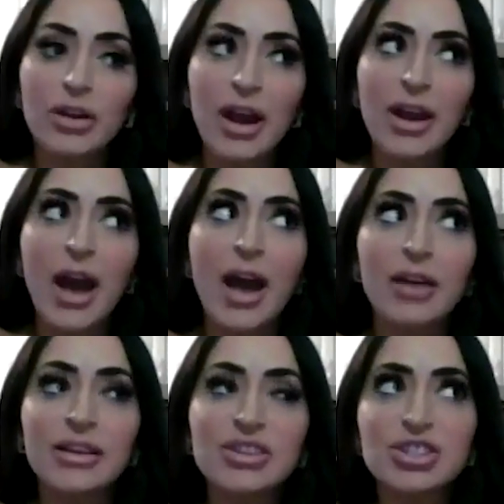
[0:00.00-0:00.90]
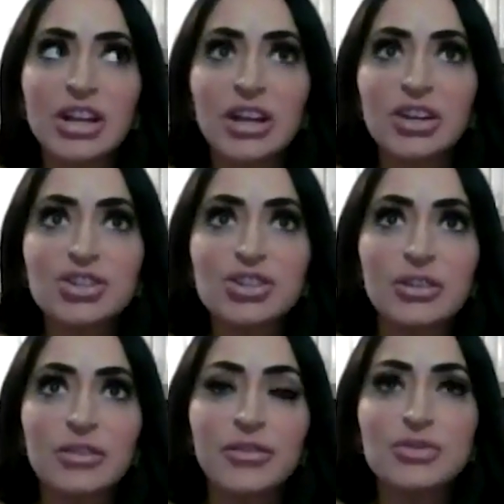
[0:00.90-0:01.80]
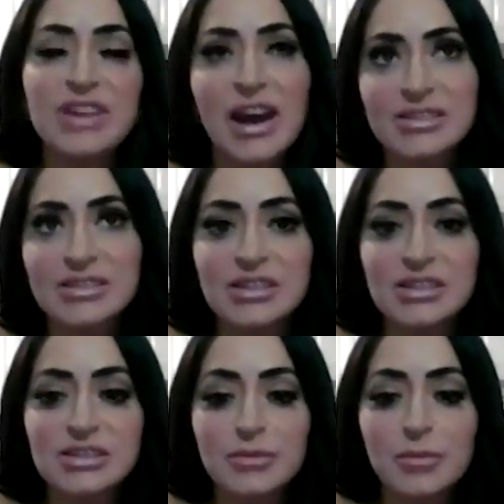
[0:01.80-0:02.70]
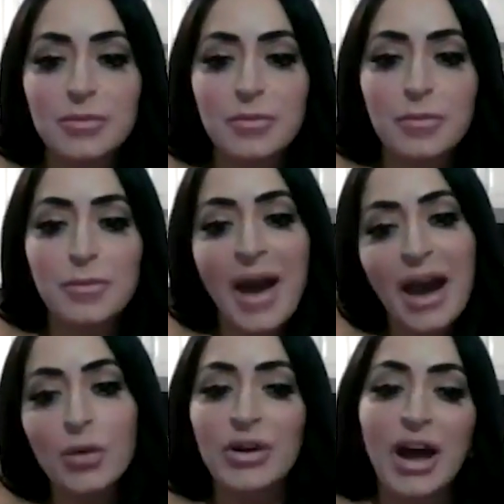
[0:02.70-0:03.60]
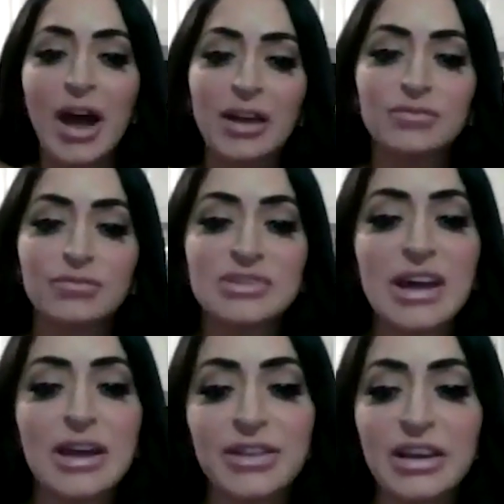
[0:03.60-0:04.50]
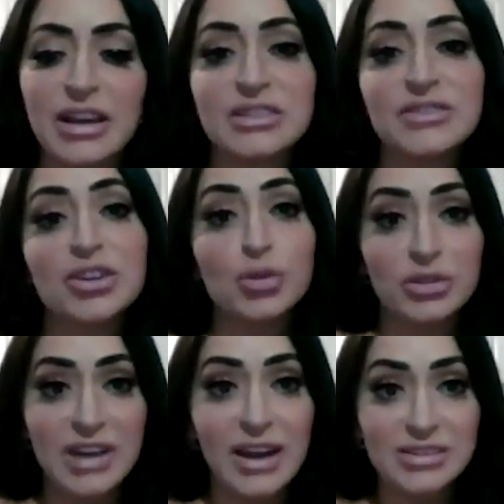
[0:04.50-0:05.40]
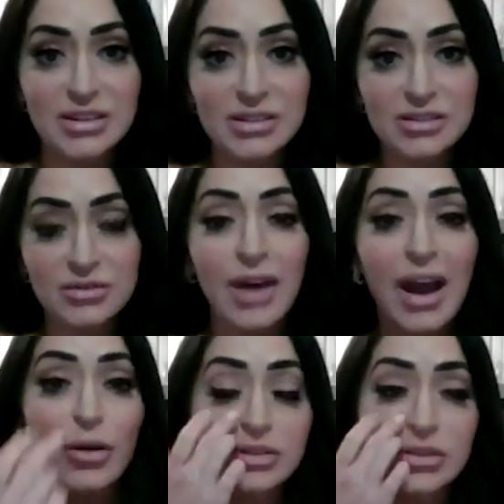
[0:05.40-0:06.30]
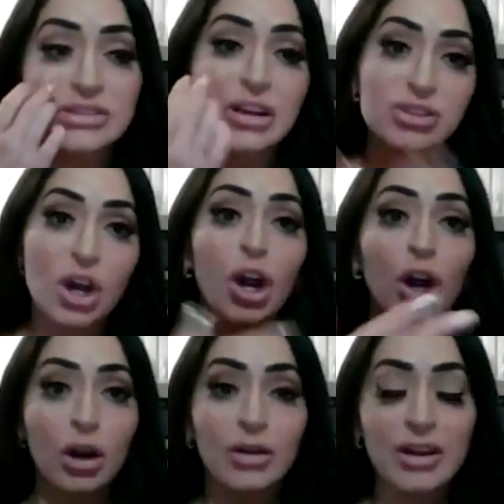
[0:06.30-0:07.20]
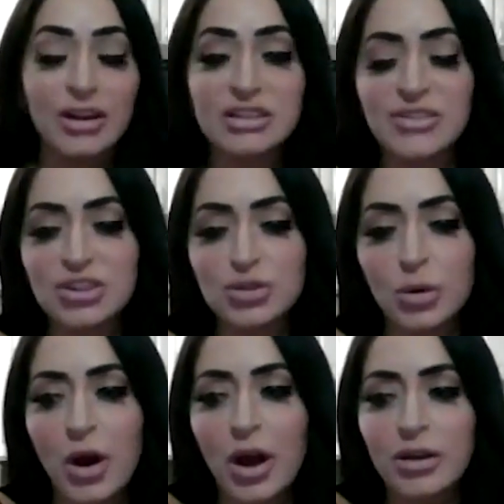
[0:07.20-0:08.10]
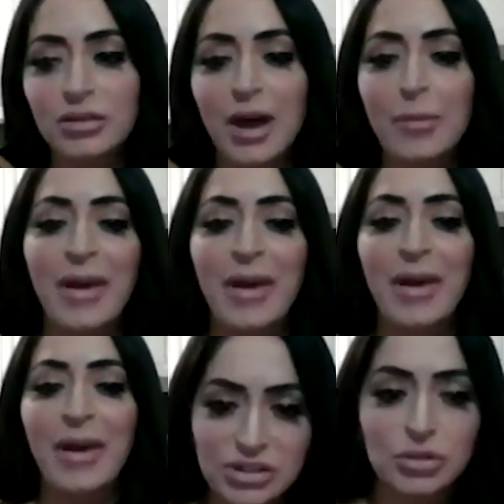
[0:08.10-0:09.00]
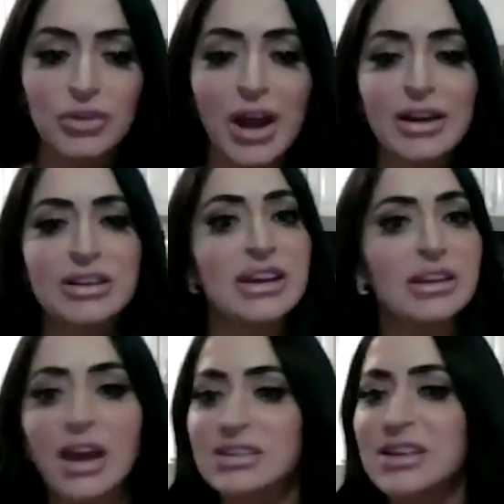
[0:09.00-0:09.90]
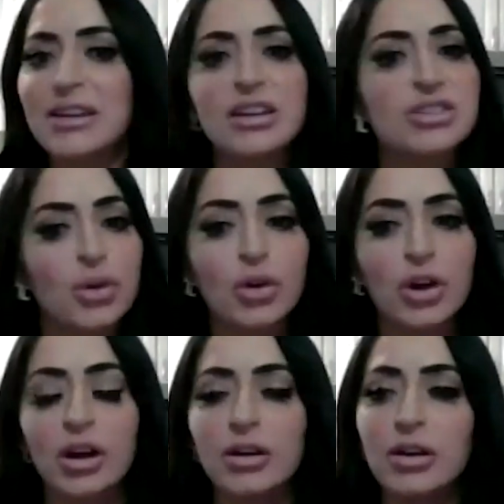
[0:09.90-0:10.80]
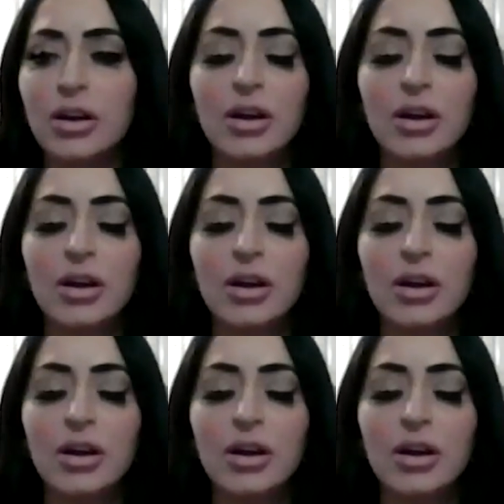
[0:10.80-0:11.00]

and I had exchanged a few texts back when I sent the individual texts. I hmm. also mm. sent her an individual one that Mike also read, and he's like, "Yeah, send it. So good."